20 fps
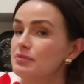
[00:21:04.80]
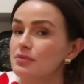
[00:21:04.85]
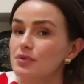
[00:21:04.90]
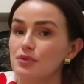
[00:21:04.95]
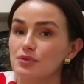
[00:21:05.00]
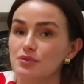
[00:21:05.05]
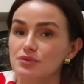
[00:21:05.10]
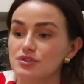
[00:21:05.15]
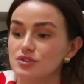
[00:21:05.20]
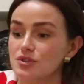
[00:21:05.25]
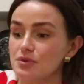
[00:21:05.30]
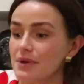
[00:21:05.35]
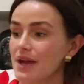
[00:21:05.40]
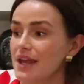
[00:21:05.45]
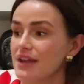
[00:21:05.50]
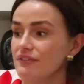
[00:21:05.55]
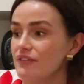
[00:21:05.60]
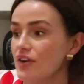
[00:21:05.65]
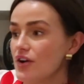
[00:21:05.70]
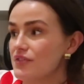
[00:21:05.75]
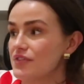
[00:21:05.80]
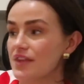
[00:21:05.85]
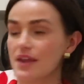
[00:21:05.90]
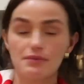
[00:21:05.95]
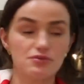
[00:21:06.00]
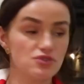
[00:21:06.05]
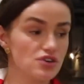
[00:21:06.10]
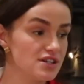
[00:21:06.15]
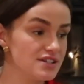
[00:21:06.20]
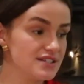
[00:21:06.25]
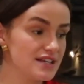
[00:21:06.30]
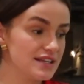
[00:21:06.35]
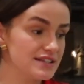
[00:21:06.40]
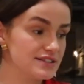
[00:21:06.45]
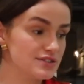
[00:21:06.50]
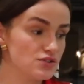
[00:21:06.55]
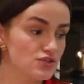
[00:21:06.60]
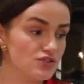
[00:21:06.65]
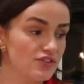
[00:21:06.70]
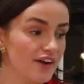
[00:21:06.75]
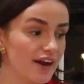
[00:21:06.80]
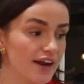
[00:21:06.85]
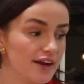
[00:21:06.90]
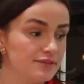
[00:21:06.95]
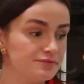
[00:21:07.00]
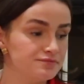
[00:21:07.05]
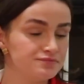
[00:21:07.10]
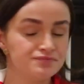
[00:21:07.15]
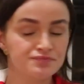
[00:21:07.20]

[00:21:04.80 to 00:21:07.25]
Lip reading: Well, stop getting involved then, I'm trying to tell a story.